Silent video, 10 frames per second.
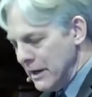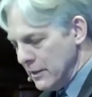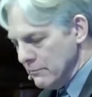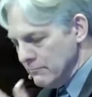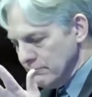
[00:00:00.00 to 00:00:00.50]
I
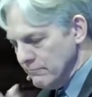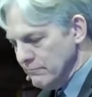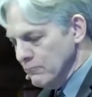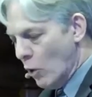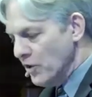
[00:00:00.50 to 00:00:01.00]
mean,
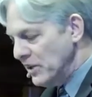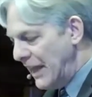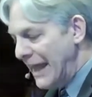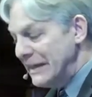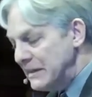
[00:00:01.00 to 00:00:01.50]
more
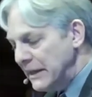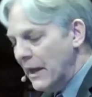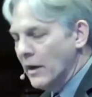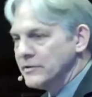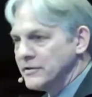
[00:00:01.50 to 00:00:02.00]
than
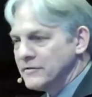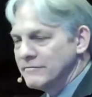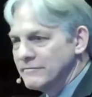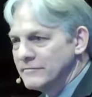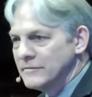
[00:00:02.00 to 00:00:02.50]
anything
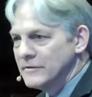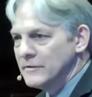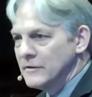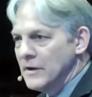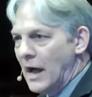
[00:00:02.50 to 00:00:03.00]
else,
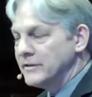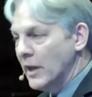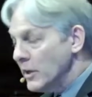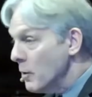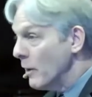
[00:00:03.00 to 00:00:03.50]
I'll
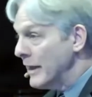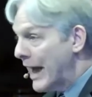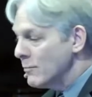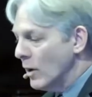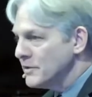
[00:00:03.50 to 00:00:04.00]
tell you
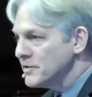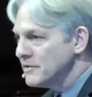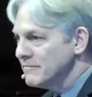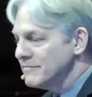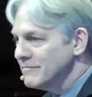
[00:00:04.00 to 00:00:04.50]
what God
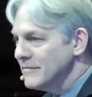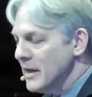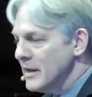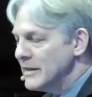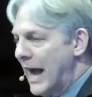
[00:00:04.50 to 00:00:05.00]
wants.
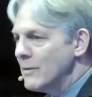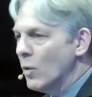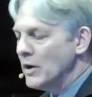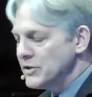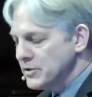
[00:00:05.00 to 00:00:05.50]

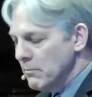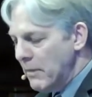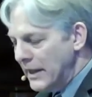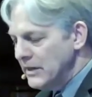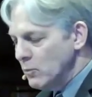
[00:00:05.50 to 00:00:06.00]
God
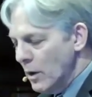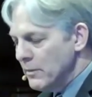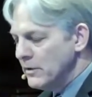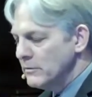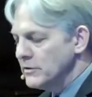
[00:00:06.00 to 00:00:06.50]
wants men and
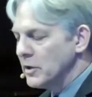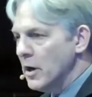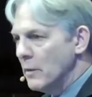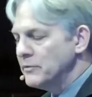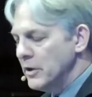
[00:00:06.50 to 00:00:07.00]
women
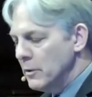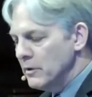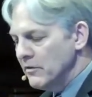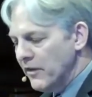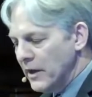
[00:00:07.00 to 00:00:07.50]
to come to
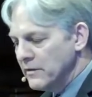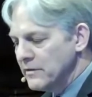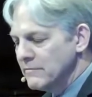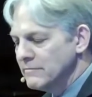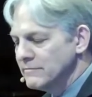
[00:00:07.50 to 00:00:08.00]
Him in
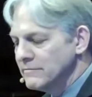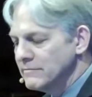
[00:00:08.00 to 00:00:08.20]
faith